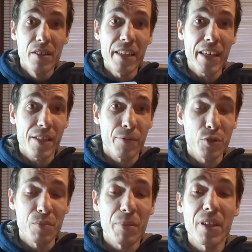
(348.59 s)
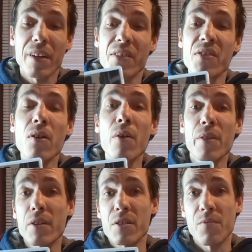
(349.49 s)
DS version, but then I saw
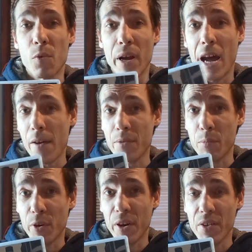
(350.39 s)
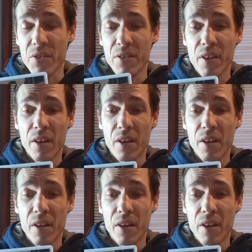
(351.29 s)
this for half the price,